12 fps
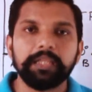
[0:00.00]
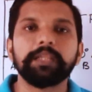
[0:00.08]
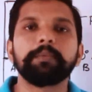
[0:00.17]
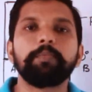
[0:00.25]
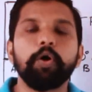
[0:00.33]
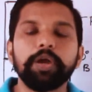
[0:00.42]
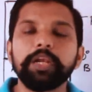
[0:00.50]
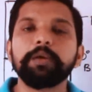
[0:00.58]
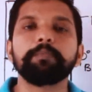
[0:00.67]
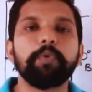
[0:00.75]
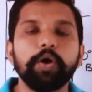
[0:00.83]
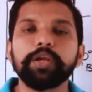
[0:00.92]
the
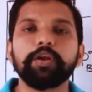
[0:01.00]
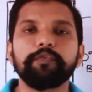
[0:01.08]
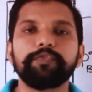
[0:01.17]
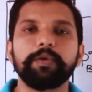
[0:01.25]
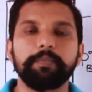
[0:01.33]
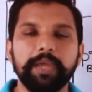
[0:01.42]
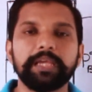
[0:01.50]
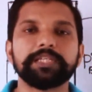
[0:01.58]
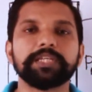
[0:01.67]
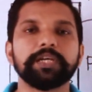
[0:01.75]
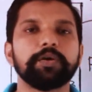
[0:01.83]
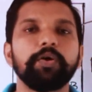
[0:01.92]
boiling point of the
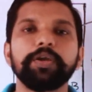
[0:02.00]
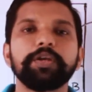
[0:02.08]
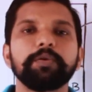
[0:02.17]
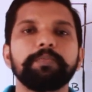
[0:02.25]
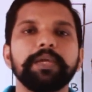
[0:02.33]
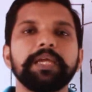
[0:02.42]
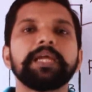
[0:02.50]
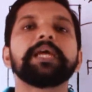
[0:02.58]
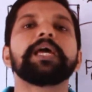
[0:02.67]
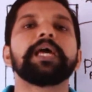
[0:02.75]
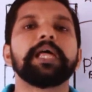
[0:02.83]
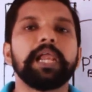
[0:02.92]
mixture is going to
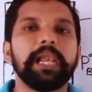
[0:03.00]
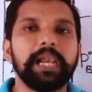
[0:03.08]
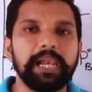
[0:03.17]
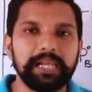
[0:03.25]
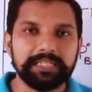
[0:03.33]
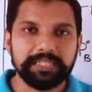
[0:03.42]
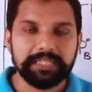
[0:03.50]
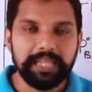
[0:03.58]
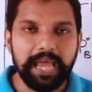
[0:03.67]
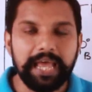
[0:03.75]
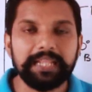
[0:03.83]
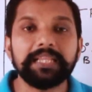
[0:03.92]
be less
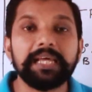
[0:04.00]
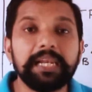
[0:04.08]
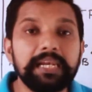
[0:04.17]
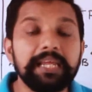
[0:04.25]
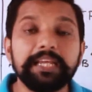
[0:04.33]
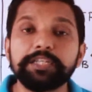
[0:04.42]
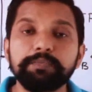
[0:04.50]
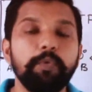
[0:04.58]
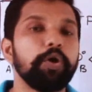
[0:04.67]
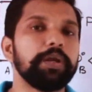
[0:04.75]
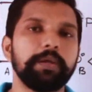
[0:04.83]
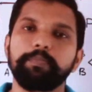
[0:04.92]
than the least
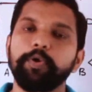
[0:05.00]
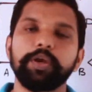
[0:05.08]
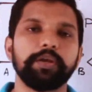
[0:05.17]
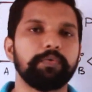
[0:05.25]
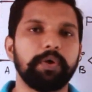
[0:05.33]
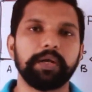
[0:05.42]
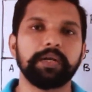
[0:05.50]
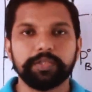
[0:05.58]
boiling point one.